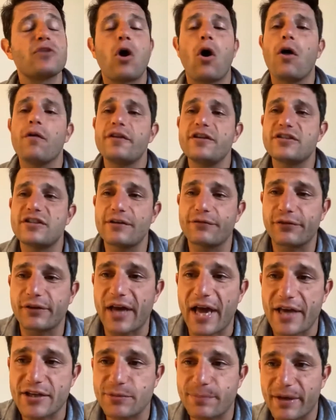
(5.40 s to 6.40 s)
all these different
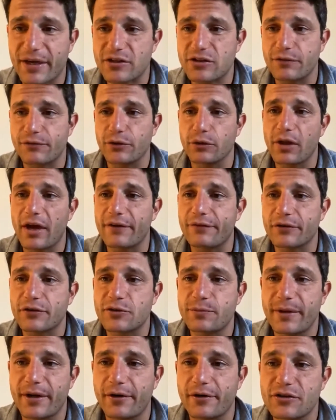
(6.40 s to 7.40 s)
aspects of your life
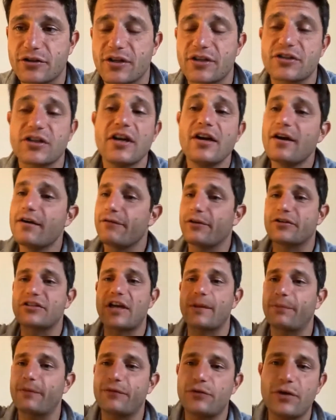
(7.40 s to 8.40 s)
experience. Because, for
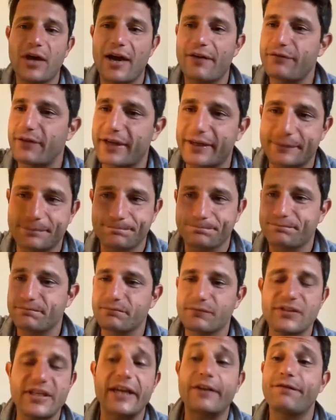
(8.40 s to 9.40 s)
example, if you have like,
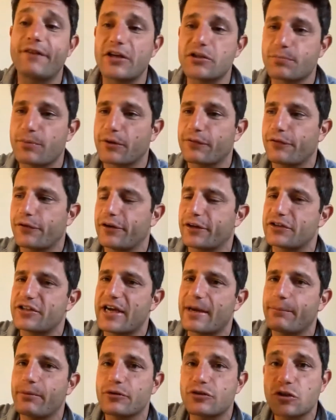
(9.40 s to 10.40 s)
take Facebook for an
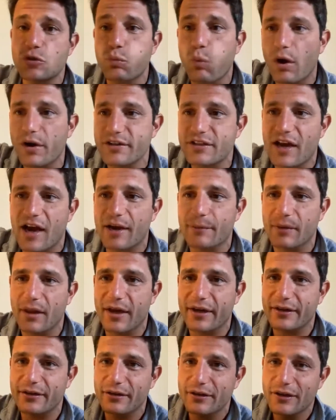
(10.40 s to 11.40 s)
example, it's just one
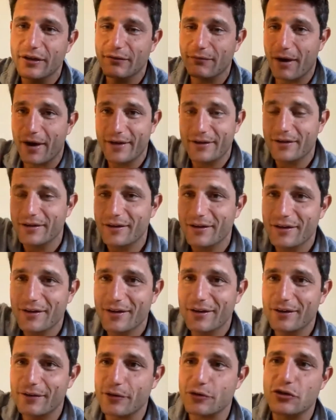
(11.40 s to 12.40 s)
timeline, right?
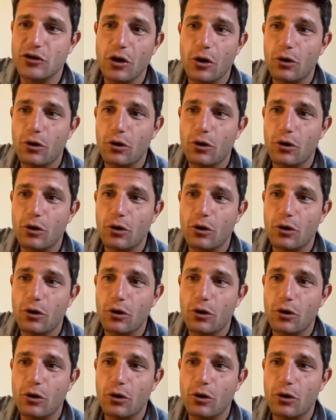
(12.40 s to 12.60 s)
There's no